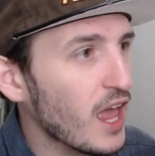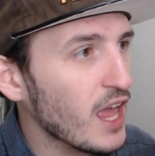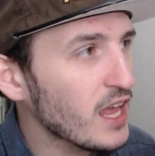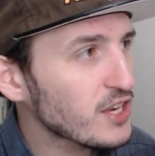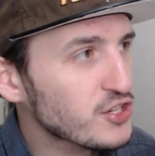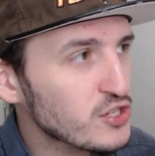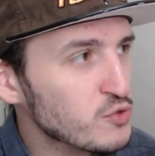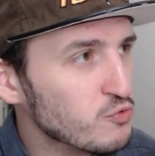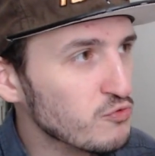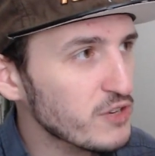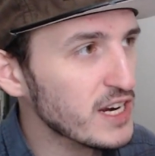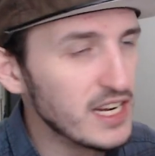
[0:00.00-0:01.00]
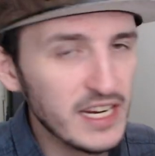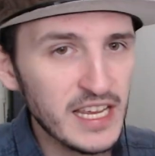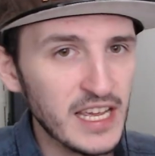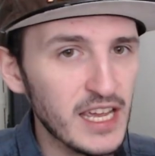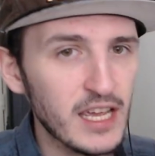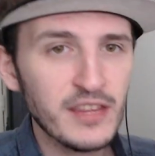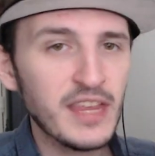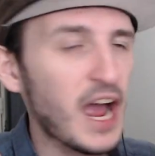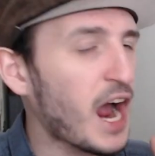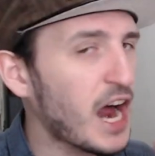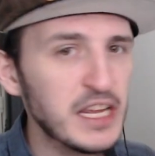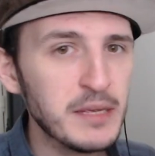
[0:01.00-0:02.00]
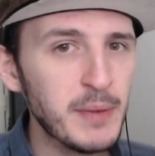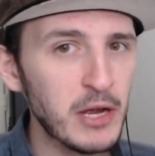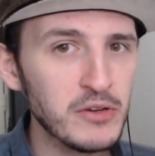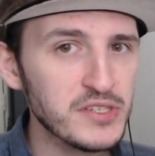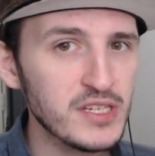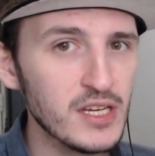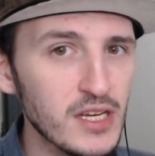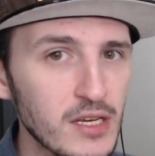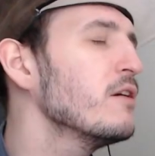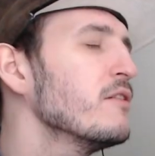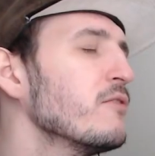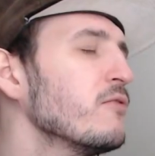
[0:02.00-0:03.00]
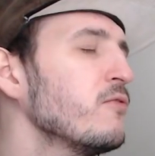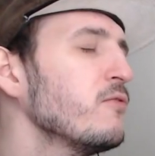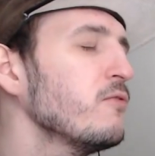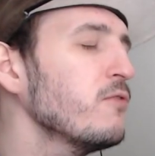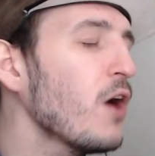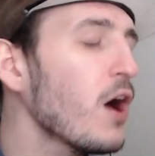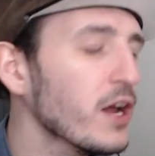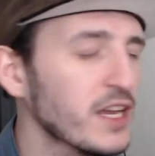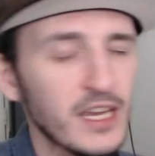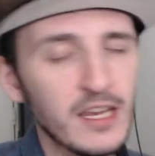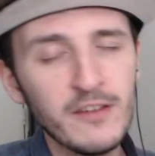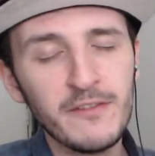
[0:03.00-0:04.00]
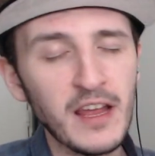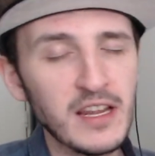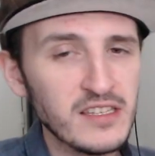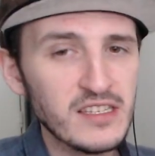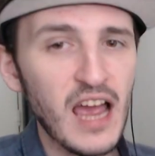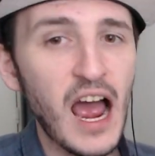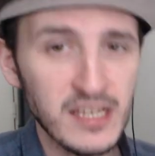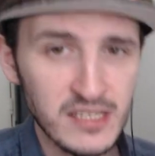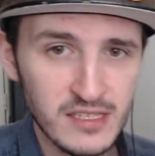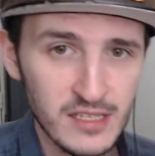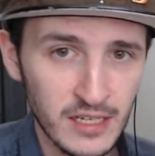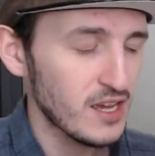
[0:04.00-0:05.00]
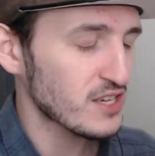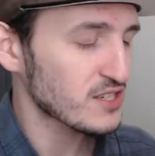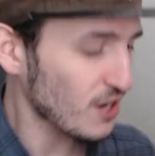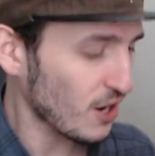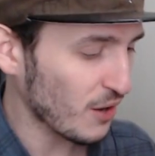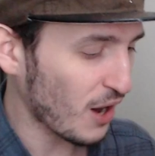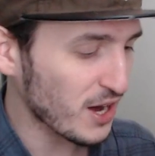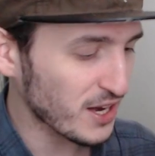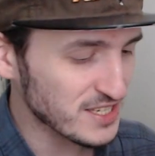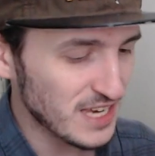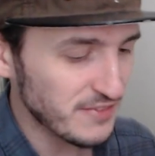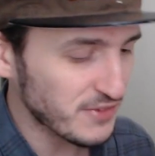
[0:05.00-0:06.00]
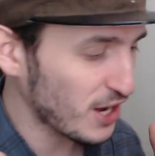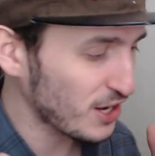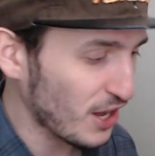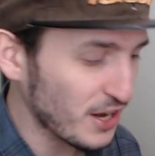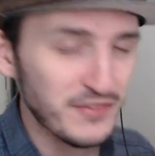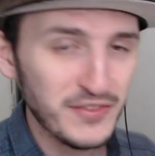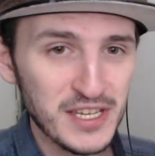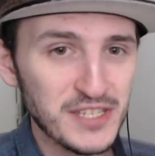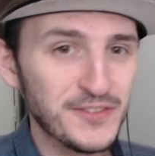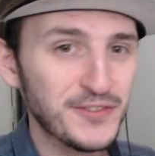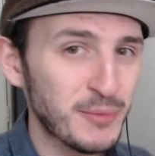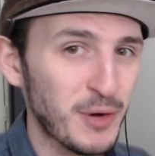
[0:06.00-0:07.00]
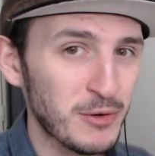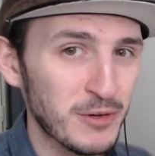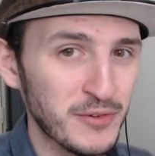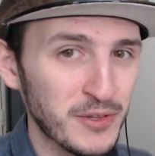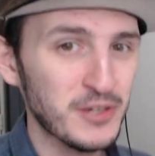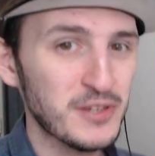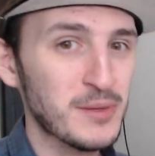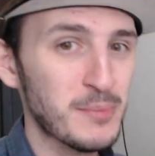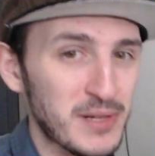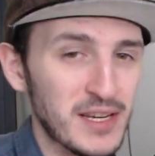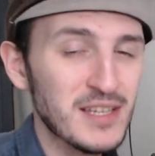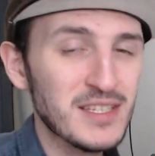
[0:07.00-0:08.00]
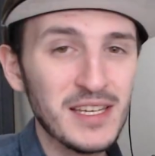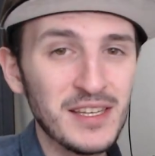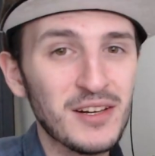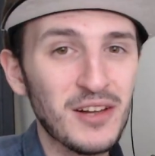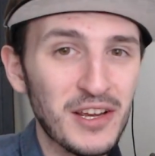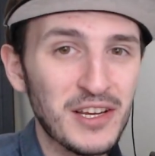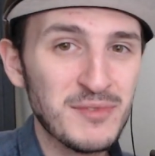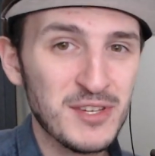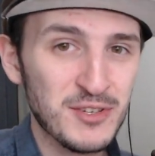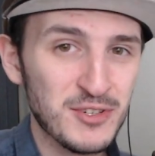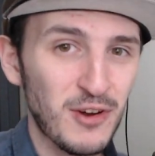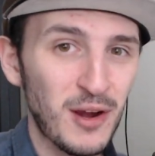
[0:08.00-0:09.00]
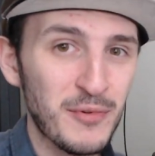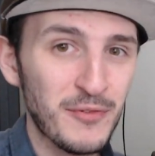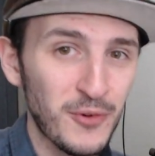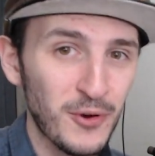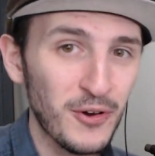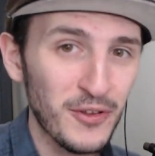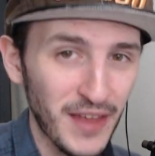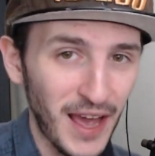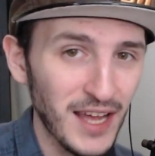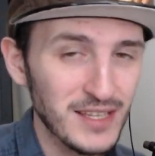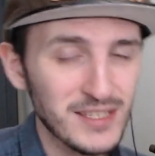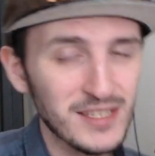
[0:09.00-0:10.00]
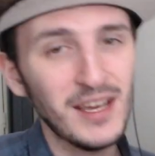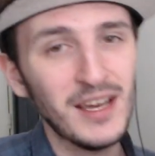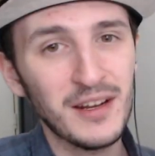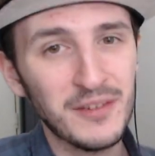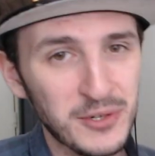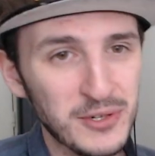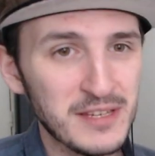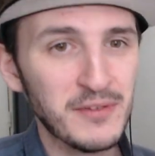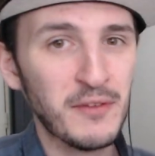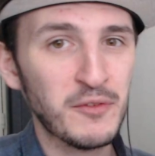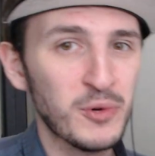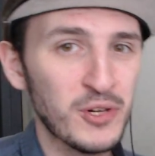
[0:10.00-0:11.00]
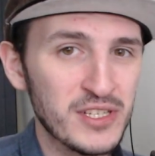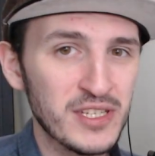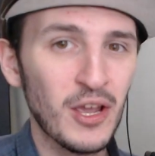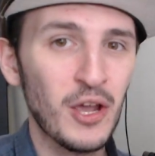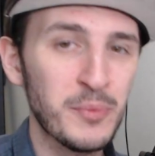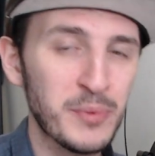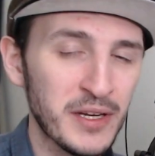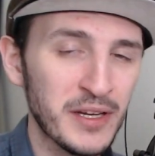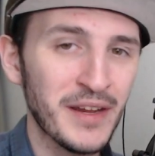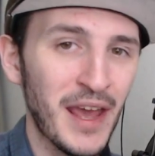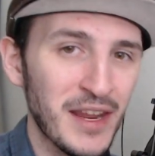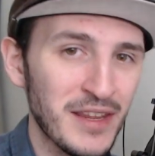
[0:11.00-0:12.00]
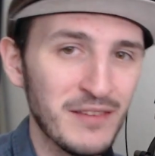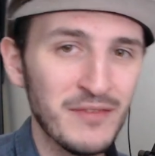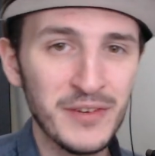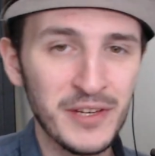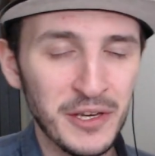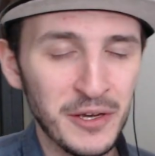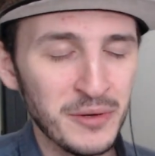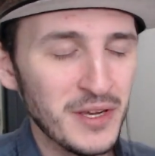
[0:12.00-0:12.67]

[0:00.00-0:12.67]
It just really hit. The Harribel scene? Fucking fantastic. So I'm going to save a lot of this for my review, so please hit the like and subscribe for that. And of course, if you haven't watched the opening and ending video